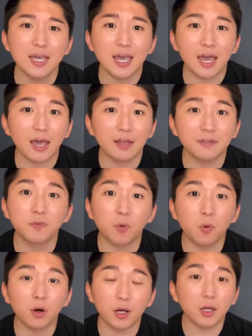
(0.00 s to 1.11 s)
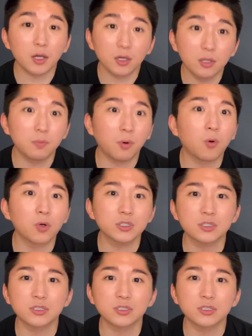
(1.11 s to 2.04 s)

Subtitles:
And for a good portion